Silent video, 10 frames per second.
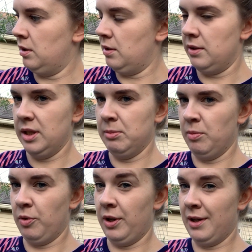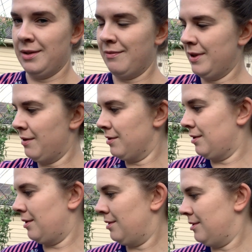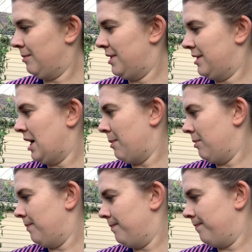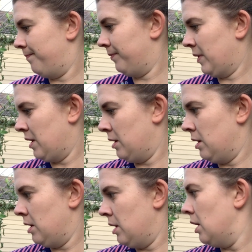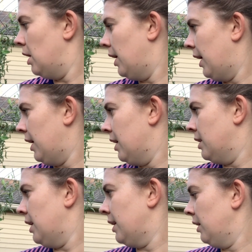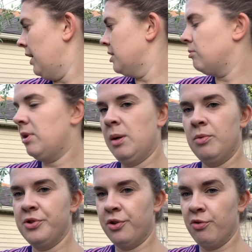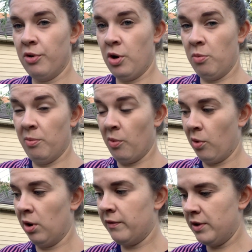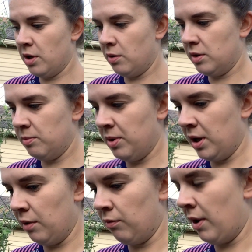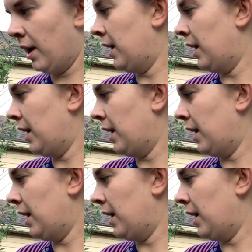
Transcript: This lemon boy has some flowers on it, so I'm going to tap them. And I'd like to be able to grow more of those, but right